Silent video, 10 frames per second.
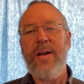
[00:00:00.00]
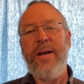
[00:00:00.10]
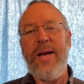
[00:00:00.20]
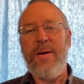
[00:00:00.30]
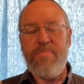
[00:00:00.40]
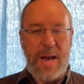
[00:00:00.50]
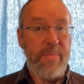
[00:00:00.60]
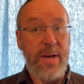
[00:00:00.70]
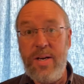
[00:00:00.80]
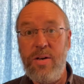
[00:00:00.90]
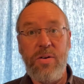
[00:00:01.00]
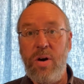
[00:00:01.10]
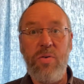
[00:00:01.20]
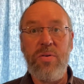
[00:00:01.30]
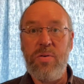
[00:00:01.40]
it may be in your
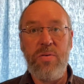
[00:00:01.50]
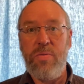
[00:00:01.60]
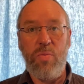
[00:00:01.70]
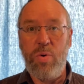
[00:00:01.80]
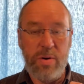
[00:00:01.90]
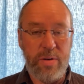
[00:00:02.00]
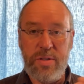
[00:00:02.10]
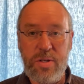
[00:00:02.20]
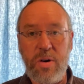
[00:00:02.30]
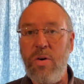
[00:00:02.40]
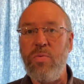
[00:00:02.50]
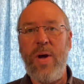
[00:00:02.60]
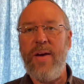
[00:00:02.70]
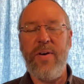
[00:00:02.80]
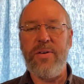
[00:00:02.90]
own words, your own way
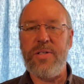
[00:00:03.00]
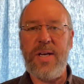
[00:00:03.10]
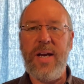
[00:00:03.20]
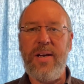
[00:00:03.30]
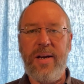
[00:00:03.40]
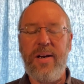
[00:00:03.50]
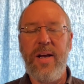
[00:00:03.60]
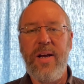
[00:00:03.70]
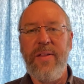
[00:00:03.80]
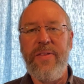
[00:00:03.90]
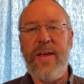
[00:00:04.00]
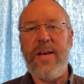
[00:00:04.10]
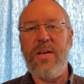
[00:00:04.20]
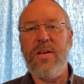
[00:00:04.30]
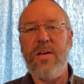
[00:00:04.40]
of understanding,
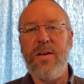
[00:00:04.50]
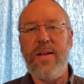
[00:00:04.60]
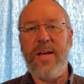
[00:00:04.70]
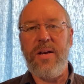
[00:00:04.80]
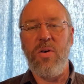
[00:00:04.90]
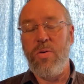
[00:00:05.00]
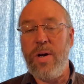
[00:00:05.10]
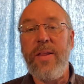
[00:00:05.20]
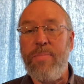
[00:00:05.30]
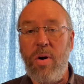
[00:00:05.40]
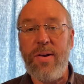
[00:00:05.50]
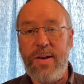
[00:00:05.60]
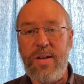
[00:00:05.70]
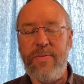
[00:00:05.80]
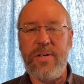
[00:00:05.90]
then or in the
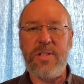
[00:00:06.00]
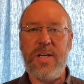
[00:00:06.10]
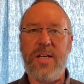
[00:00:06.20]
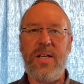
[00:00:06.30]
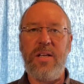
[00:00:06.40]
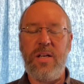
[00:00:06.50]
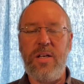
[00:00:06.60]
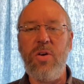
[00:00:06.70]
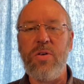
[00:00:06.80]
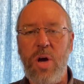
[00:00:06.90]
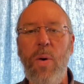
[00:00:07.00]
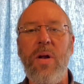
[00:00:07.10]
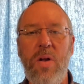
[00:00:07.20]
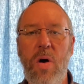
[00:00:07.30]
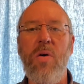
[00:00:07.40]
process of understanding, then you'll go a
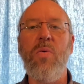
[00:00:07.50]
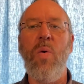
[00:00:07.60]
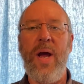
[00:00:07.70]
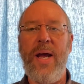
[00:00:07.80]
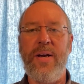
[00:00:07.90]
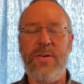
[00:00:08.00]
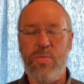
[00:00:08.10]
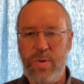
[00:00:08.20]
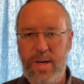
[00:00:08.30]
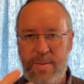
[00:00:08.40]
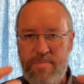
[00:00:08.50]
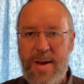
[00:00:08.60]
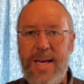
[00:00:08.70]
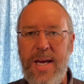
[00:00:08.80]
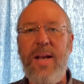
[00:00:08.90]
long way into really
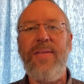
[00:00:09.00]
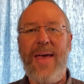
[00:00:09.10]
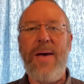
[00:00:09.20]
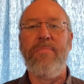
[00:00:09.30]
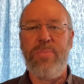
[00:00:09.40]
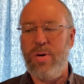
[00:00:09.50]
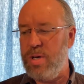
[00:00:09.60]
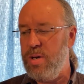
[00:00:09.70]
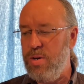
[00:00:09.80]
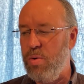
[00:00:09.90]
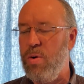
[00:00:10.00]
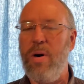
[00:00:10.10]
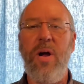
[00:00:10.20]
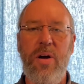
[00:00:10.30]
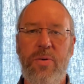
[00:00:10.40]
making that book your
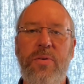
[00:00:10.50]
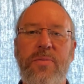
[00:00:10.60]
own.